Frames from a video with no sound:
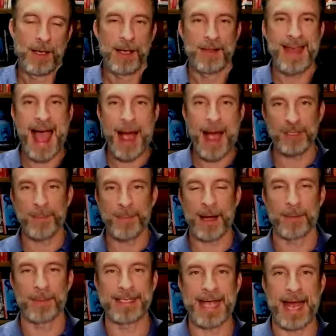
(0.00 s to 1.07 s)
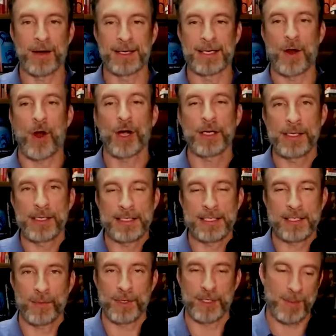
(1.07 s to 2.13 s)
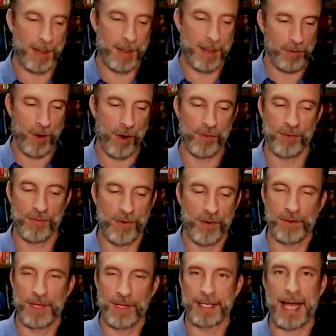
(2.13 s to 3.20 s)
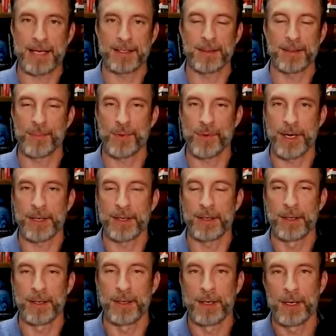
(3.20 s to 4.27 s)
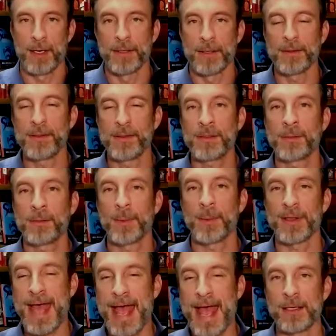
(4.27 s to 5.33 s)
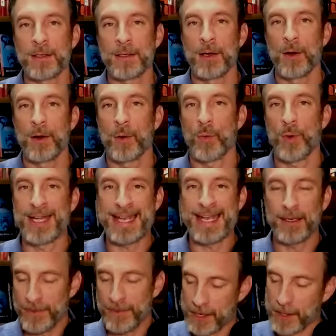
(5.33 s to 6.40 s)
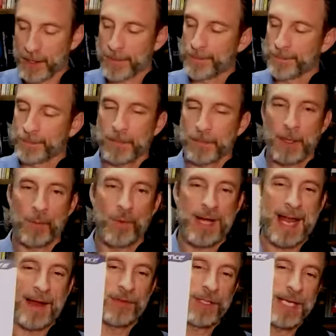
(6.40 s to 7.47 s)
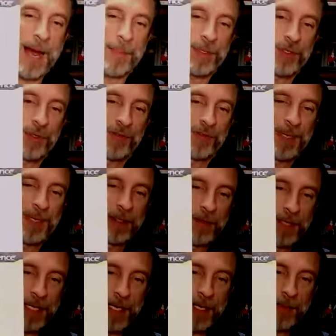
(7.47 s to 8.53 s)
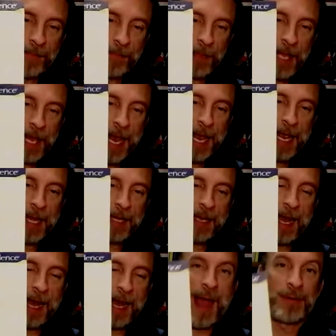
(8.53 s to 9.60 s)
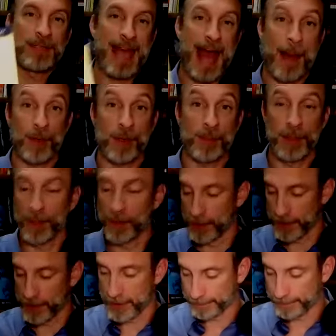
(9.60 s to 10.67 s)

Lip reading: That was the better mentality. Hard to distinguish. Maybe you owned a phone like that at some point. But then one innovator went after the opportunity of being unique, and that was Apple Computers.